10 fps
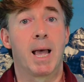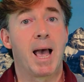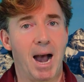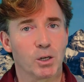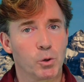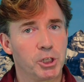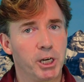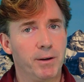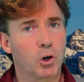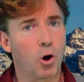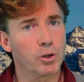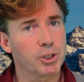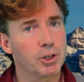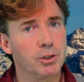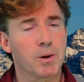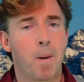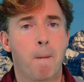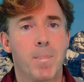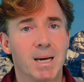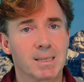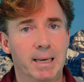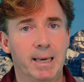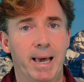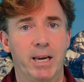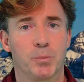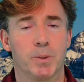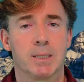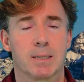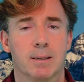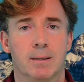how to achieve constant muscle engagement,